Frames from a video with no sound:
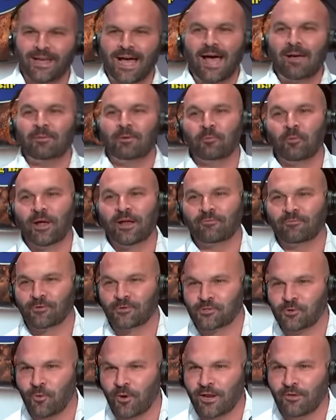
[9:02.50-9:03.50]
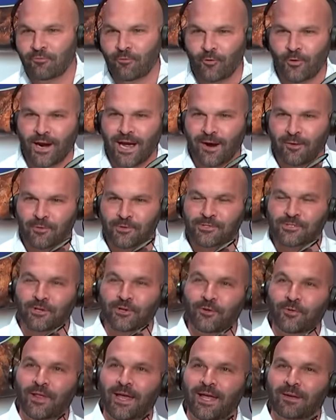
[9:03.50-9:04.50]
I've been waiting for 24 hours to
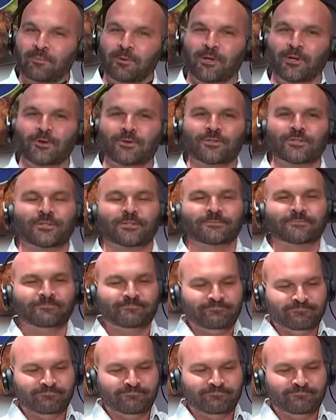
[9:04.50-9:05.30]
do that, Muse.